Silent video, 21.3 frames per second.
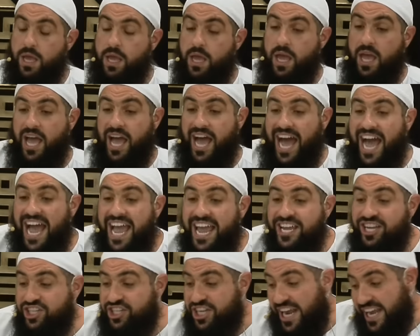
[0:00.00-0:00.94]

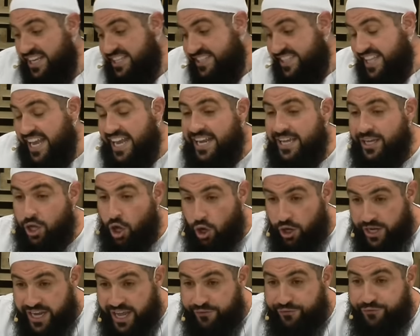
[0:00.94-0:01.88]
Aisha is telling
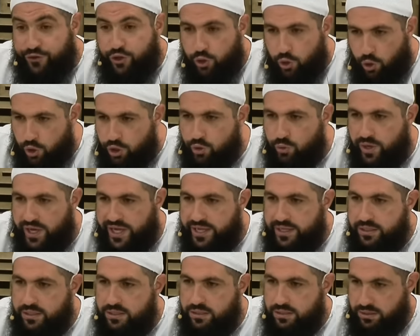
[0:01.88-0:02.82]
her nephew
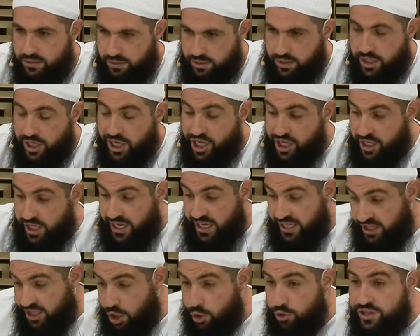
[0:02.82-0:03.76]
Urwa,
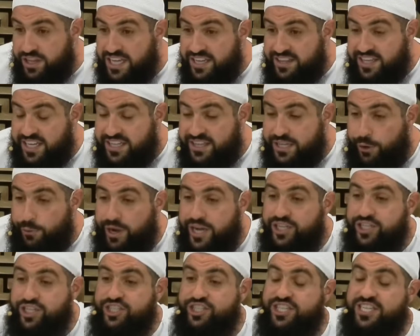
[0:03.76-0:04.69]
in the authentic
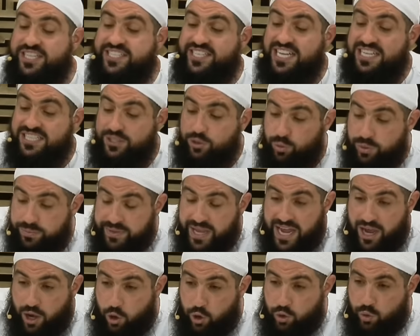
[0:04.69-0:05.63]
narration, she says to him,
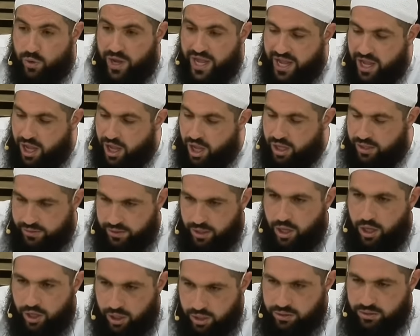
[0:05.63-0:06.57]
Ya Urwa,
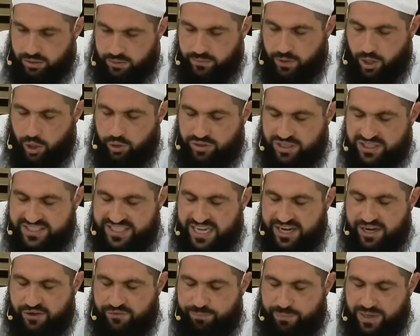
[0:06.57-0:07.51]
oh, the
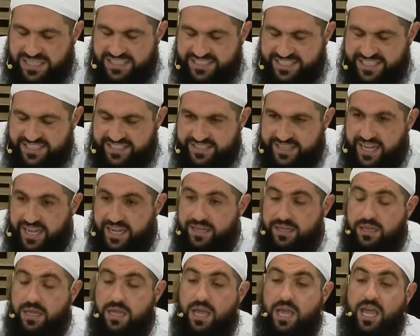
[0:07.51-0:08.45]
son of my sister,
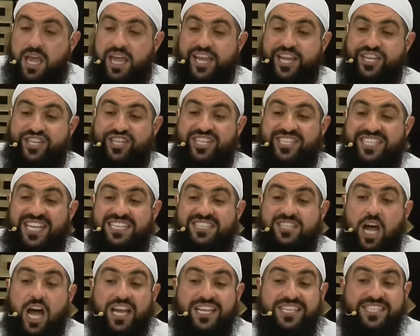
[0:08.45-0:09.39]
she said,
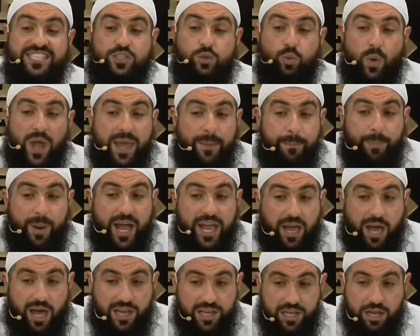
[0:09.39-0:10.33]
I swear by
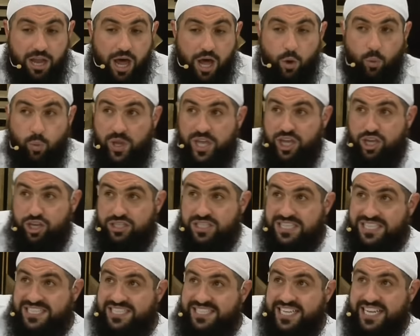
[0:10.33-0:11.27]
Allah, we
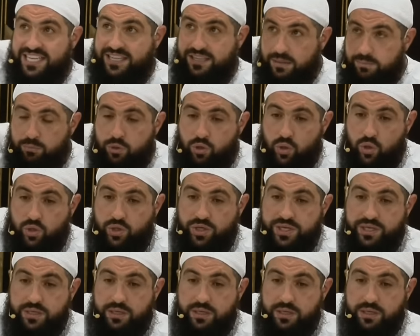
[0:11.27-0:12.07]
used to see the moon,